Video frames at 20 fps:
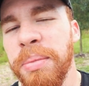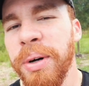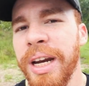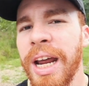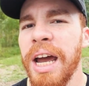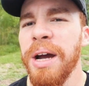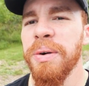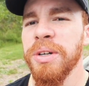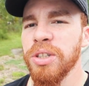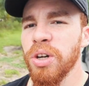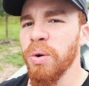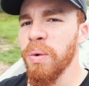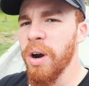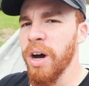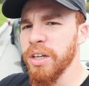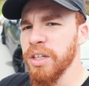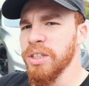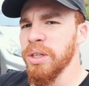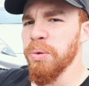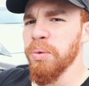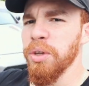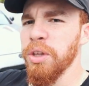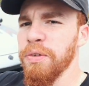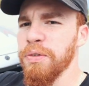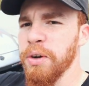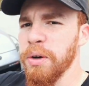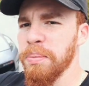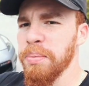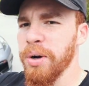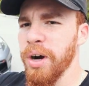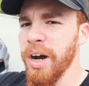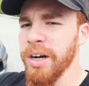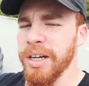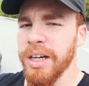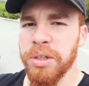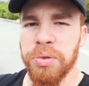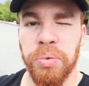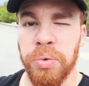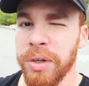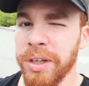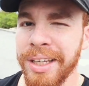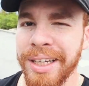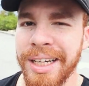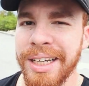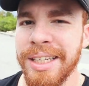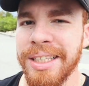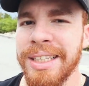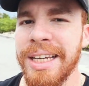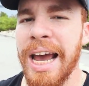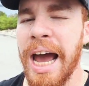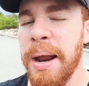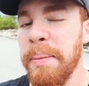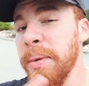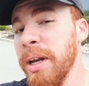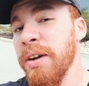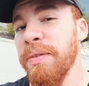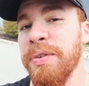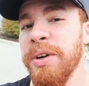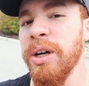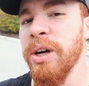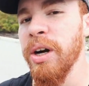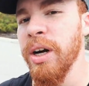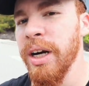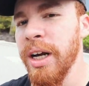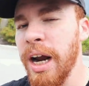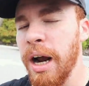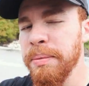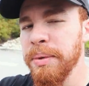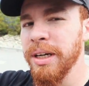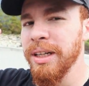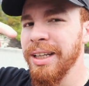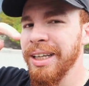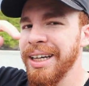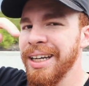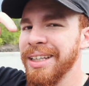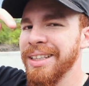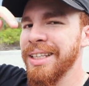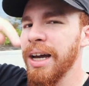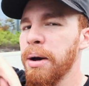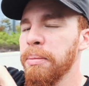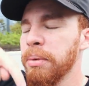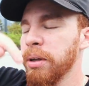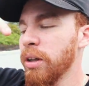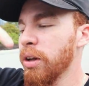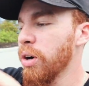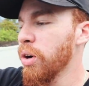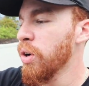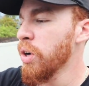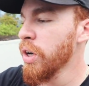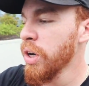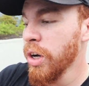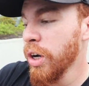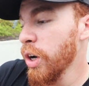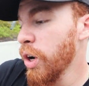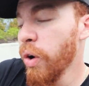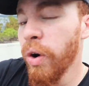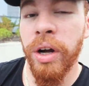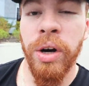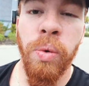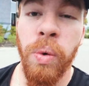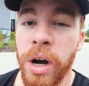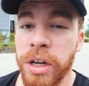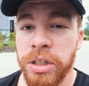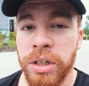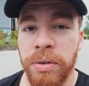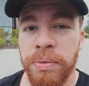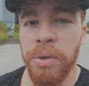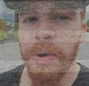But yeah, it was overall just a really fun project, really easy. I made a video on it. I'm gonna link it down below. Go ahead and watch it if